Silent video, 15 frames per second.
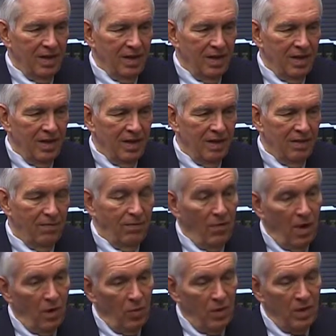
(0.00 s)

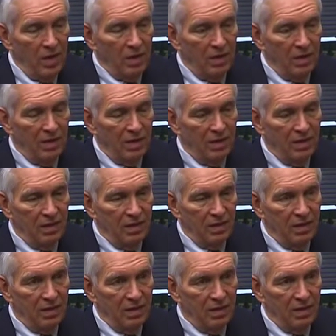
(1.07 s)
And it's
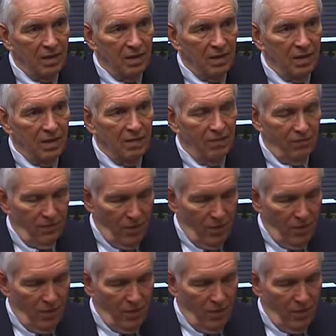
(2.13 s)
a beautiful home.